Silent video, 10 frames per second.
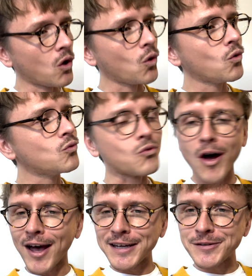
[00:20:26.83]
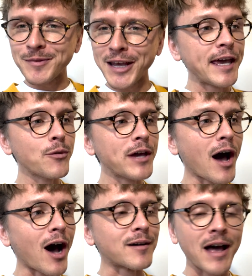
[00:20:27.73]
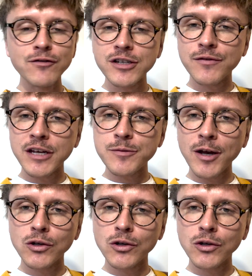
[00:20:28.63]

All right, here we are. I've just finished my